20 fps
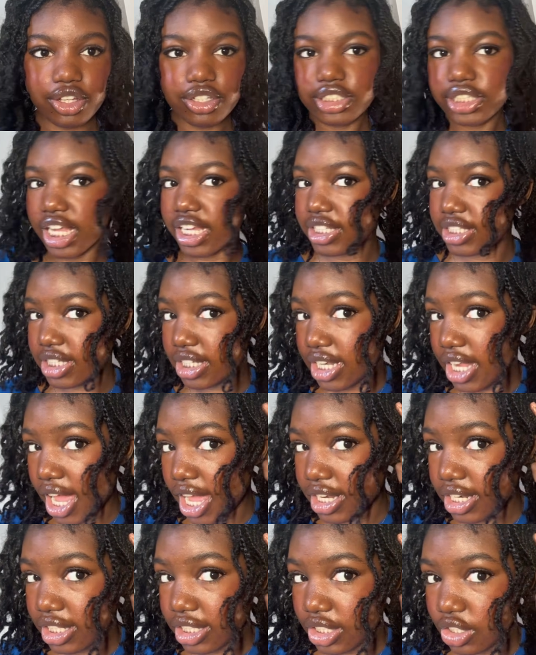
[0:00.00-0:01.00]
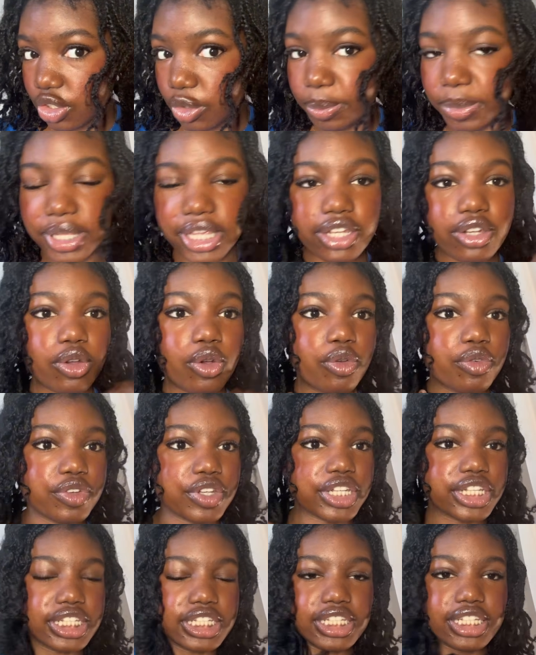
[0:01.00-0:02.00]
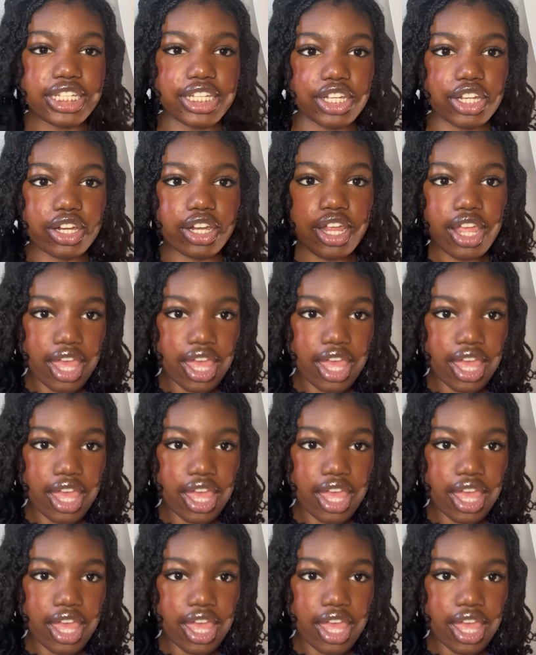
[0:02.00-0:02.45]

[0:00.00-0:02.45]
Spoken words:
I did add a little pin over here,